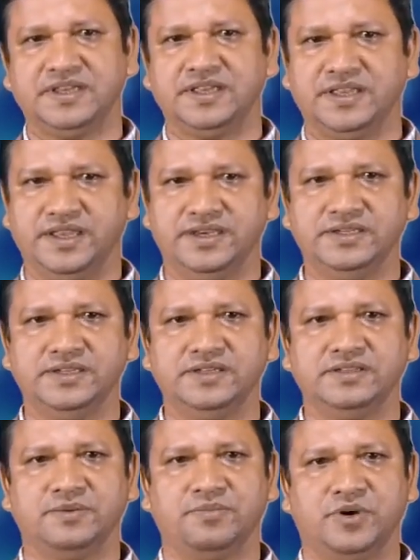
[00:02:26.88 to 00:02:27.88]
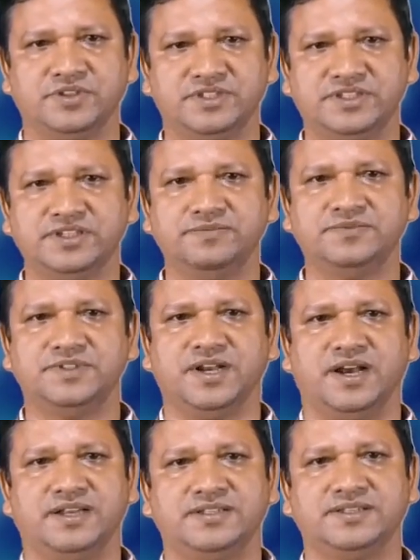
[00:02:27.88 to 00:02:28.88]
Here the positive
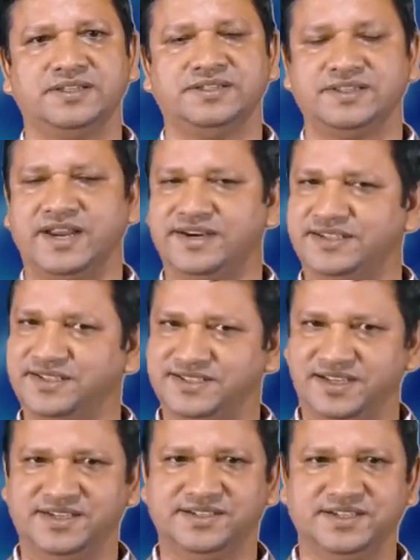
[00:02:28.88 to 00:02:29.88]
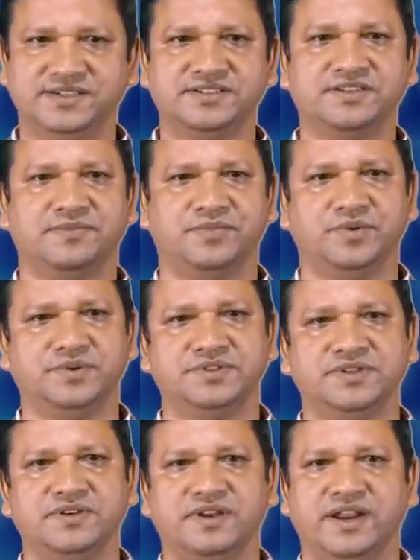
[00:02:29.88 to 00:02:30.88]
charge is at the center,
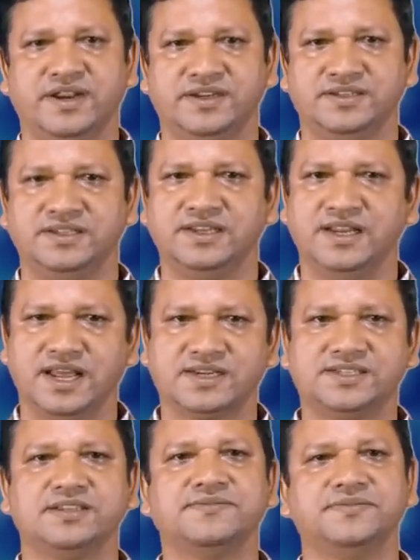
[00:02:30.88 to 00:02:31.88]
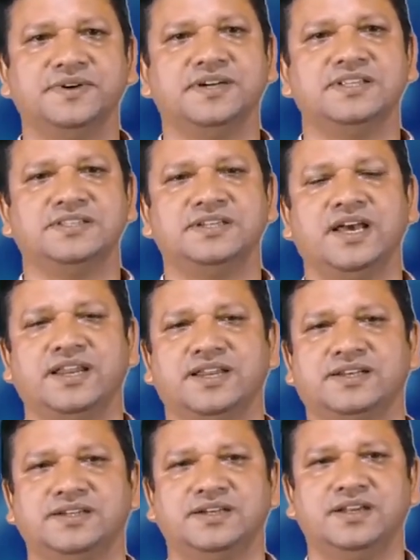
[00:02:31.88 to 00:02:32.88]
suppose, and electric field is
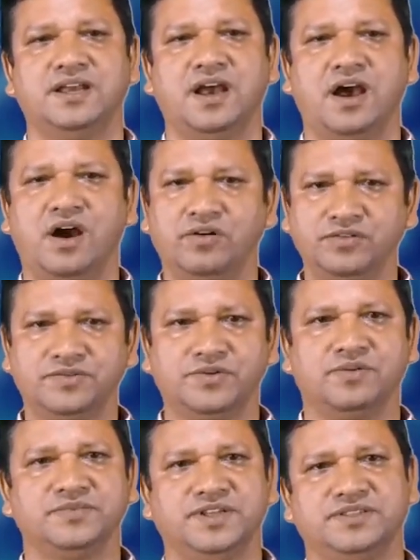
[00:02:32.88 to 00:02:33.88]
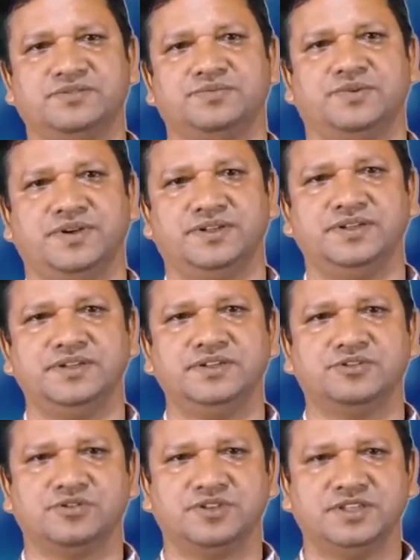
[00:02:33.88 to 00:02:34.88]
directed out from this one.
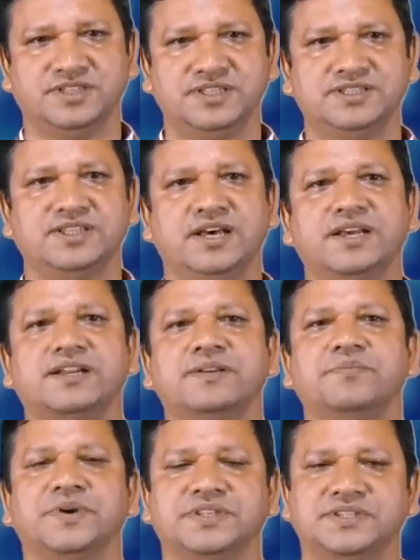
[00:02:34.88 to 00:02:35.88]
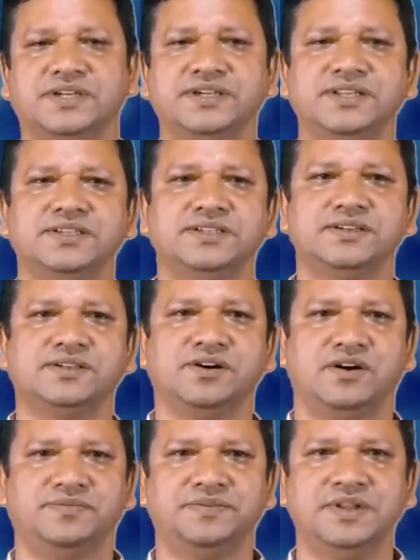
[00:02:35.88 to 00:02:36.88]
So this is the representation
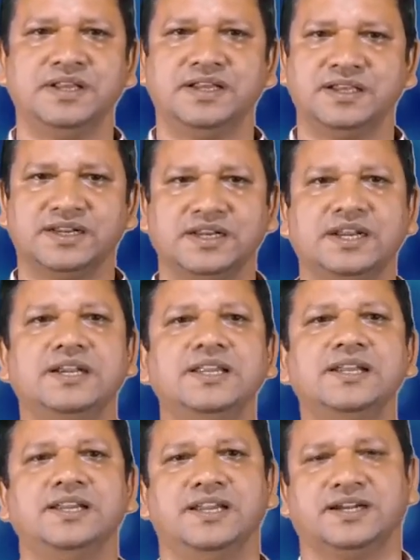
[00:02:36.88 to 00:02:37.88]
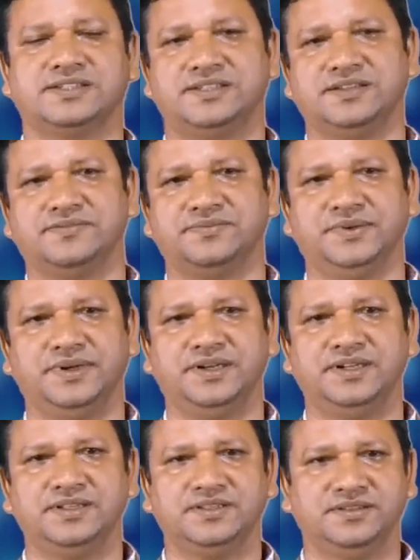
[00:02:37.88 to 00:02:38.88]
of radial electric field,
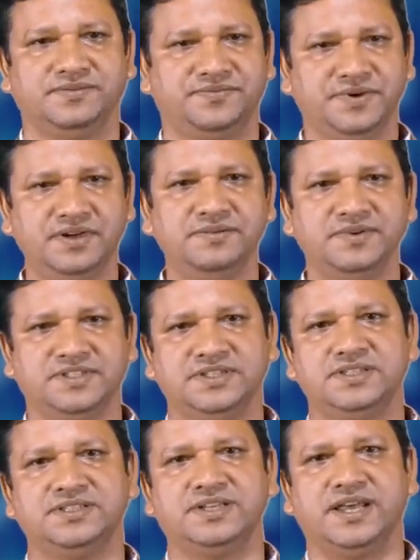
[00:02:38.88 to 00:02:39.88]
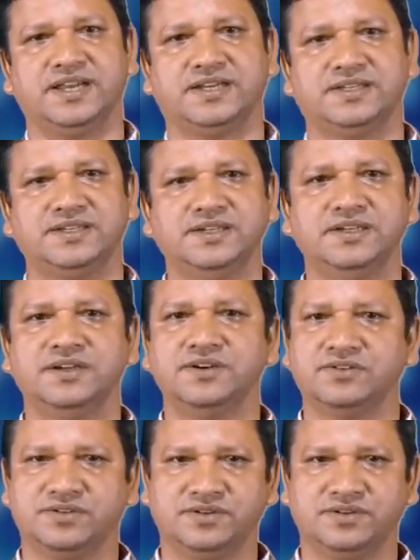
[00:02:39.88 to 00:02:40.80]
the field which is directed